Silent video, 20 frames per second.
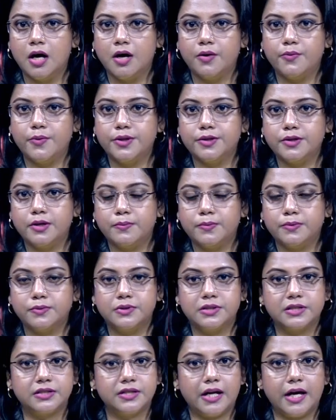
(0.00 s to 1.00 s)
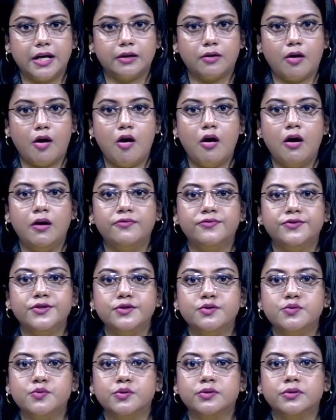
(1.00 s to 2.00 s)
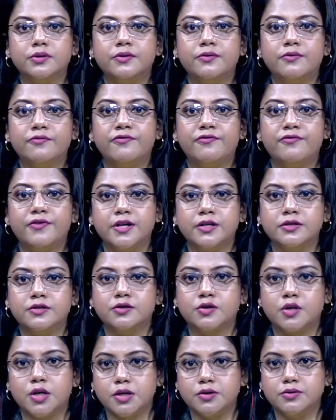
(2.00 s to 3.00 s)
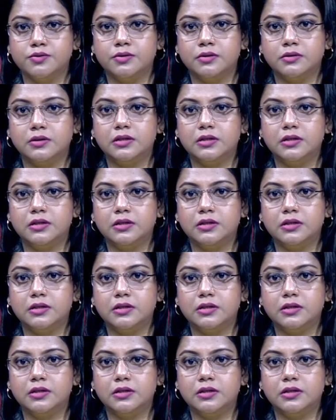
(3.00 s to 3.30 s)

when their boat sank off the northern French coast,